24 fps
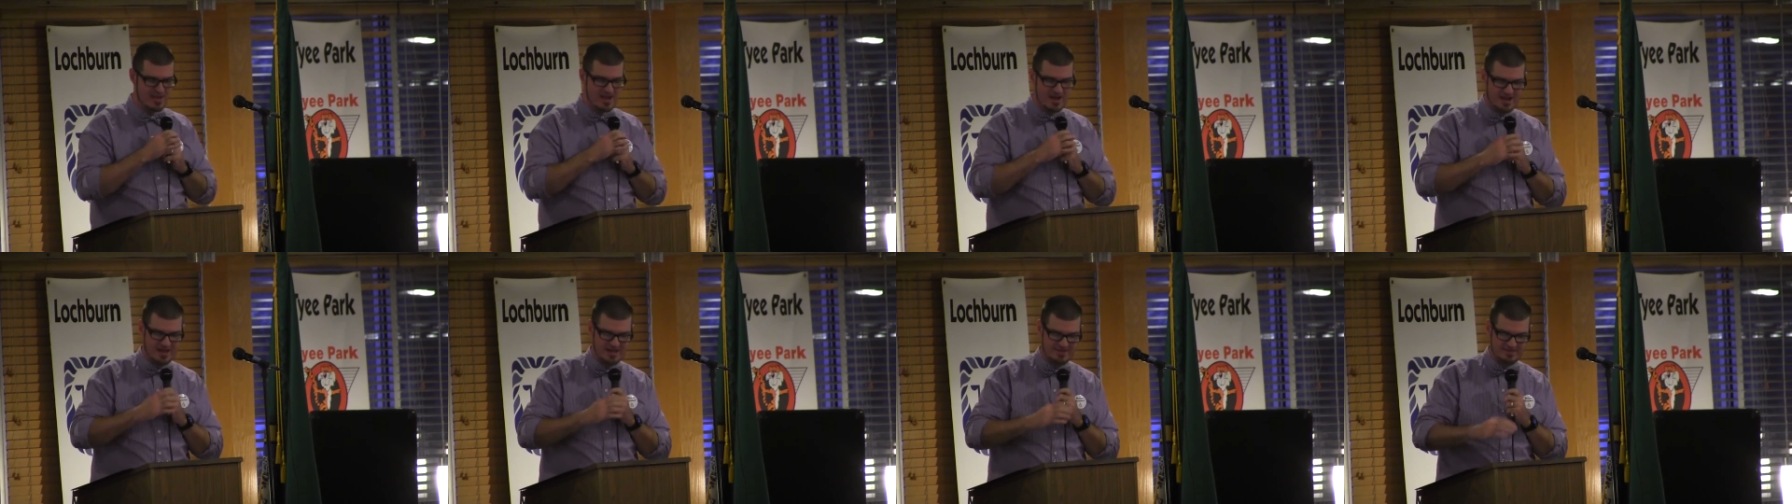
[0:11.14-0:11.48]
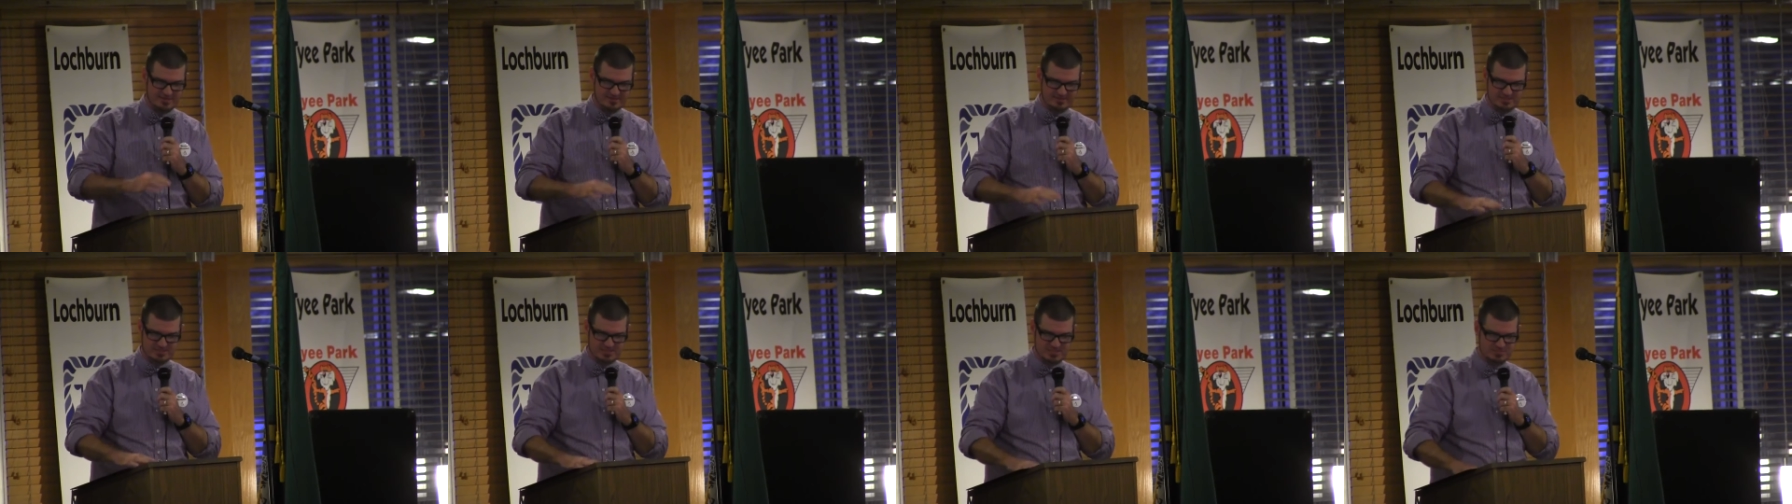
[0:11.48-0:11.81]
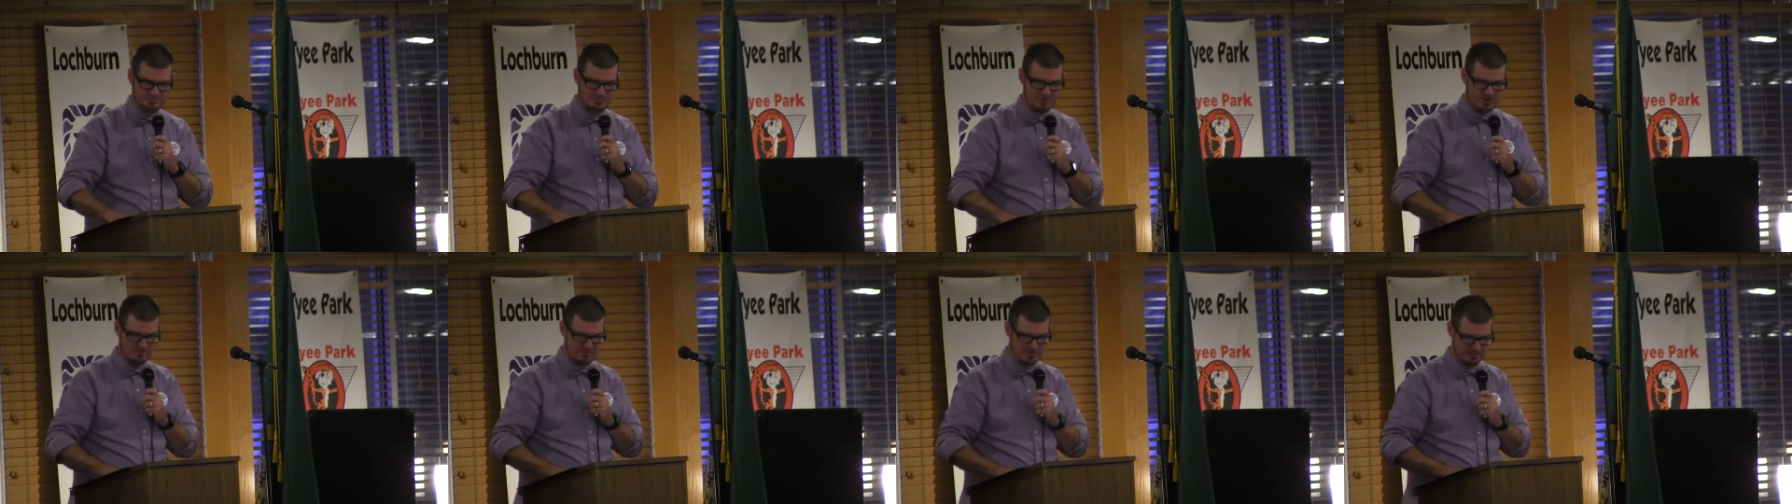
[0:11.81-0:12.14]
I think this is
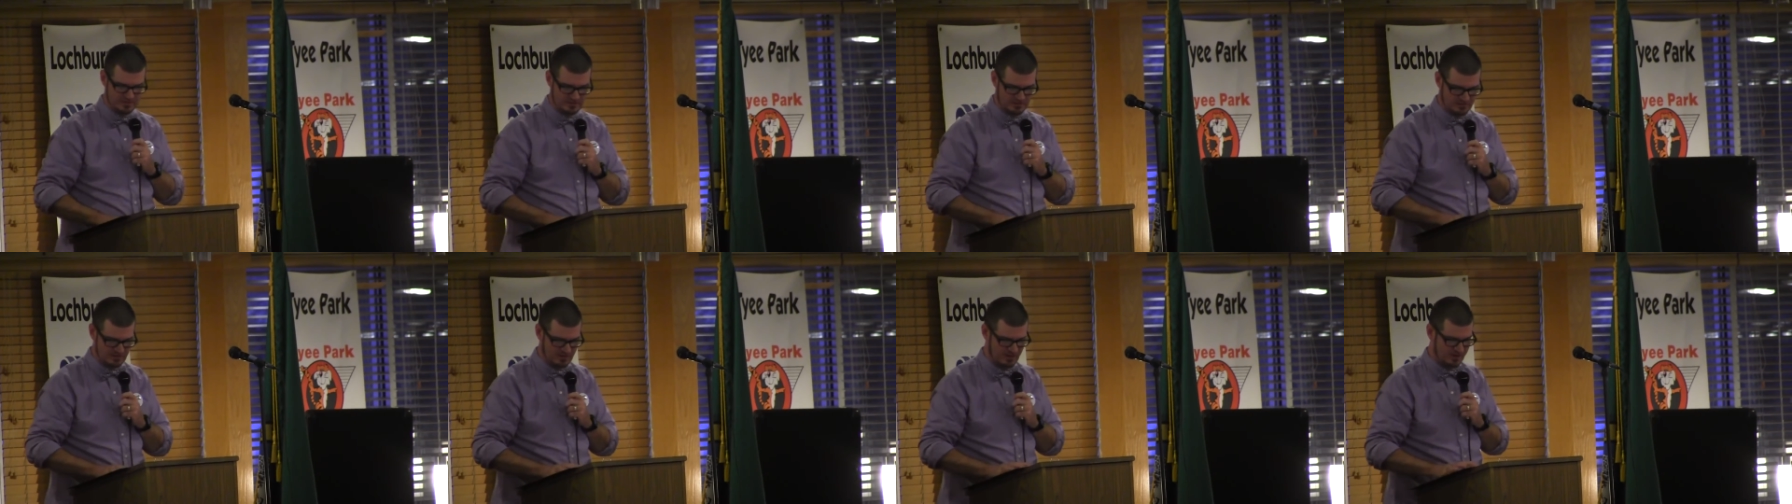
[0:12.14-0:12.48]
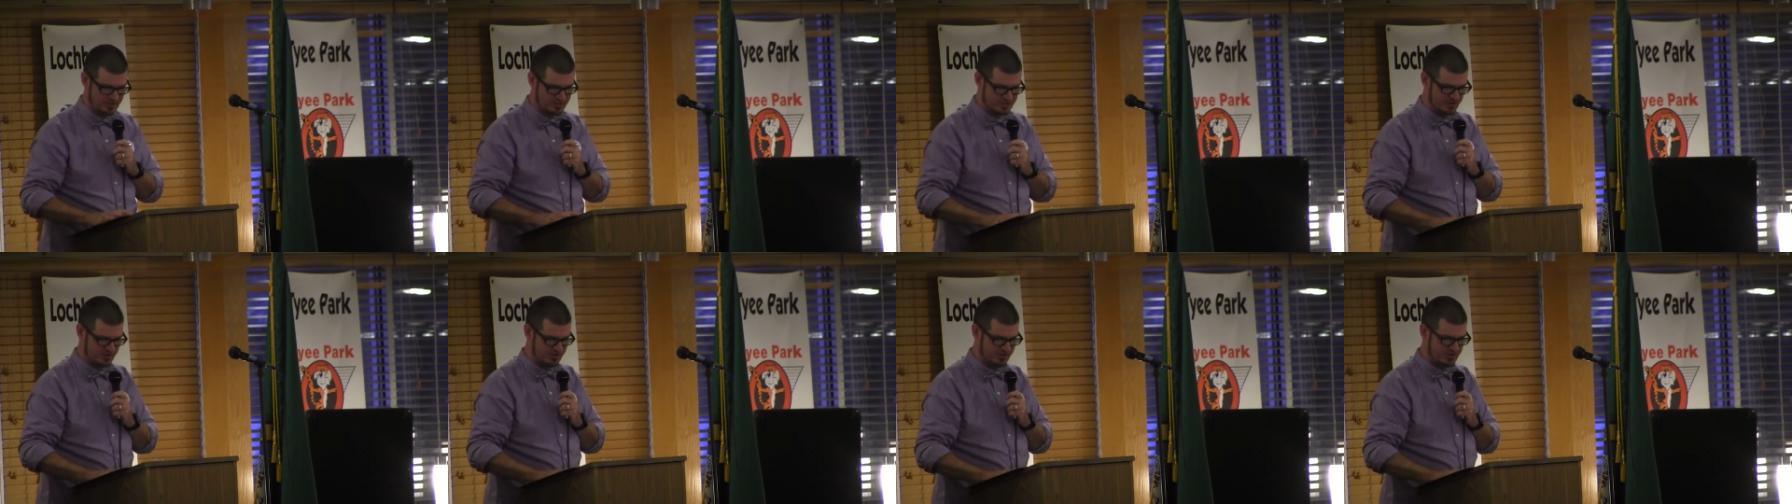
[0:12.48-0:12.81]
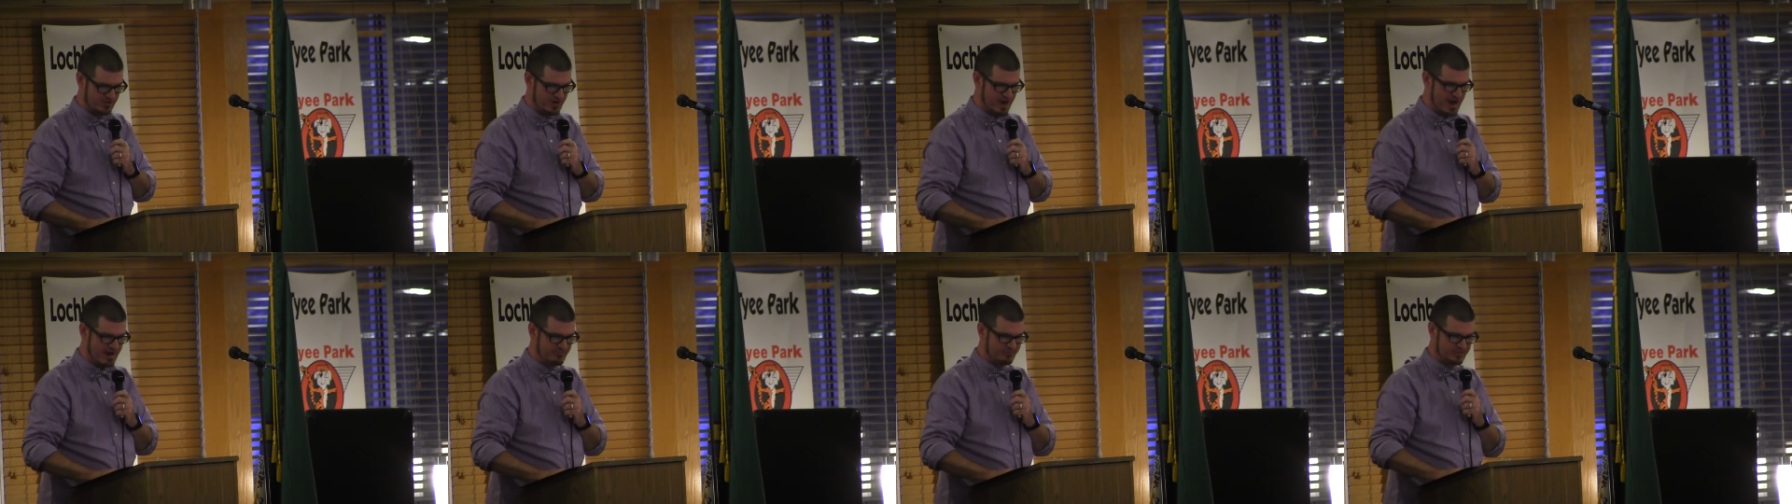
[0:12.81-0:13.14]
probably a little larger than
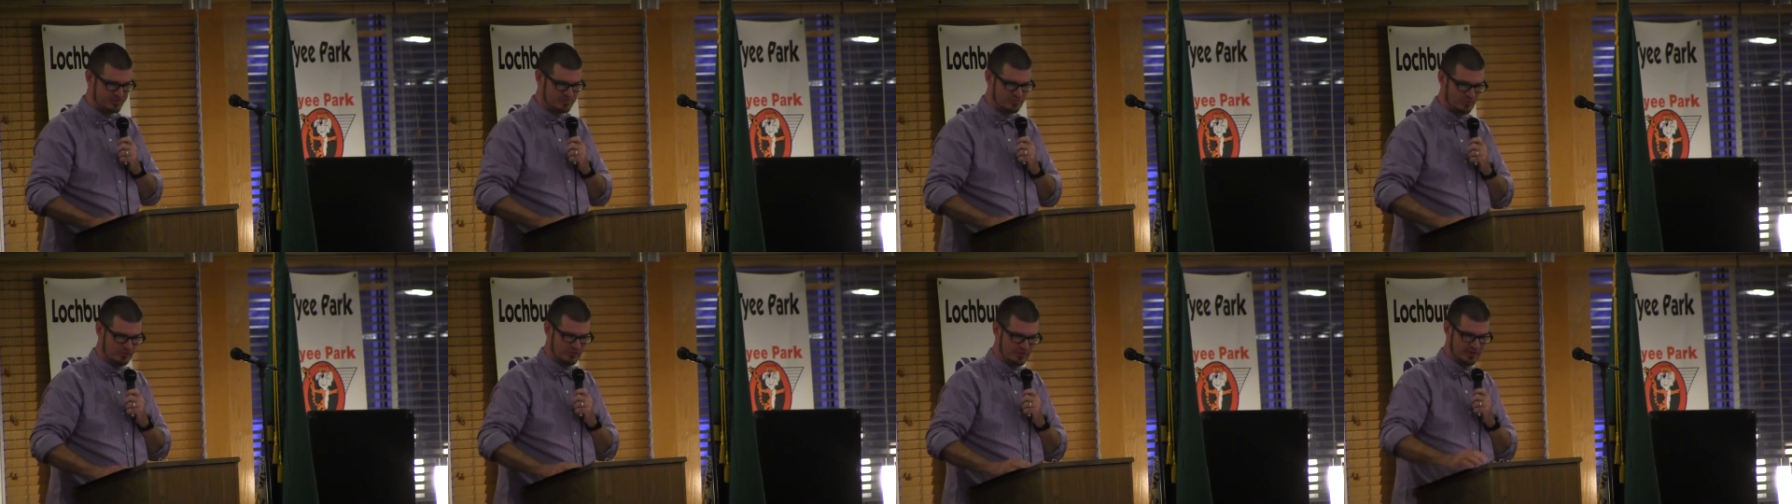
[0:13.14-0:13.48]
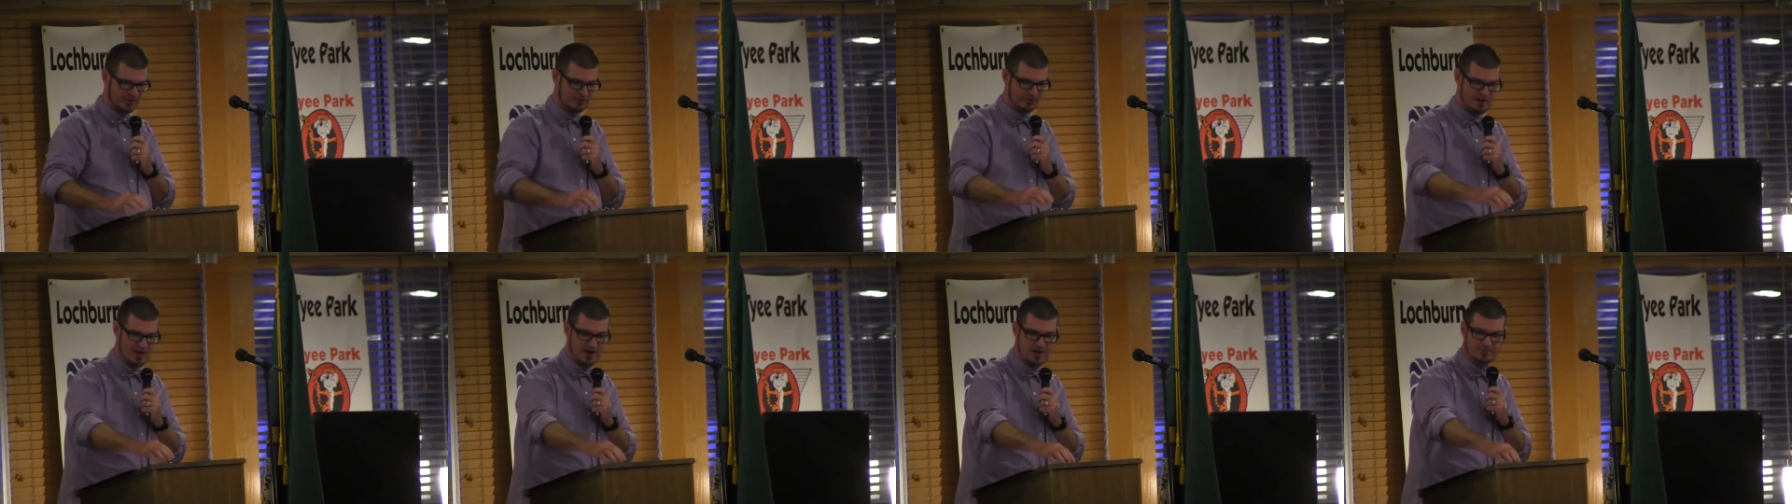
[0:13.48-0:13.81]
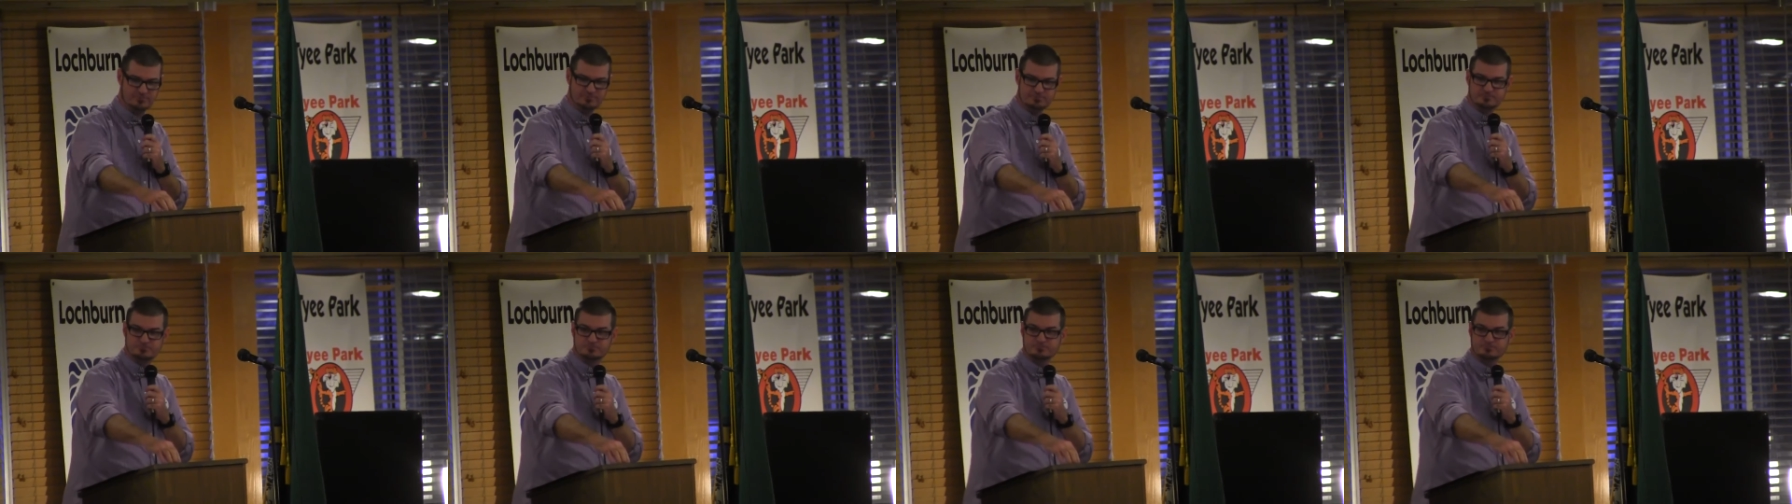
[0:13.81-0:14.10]
your average morning crowd.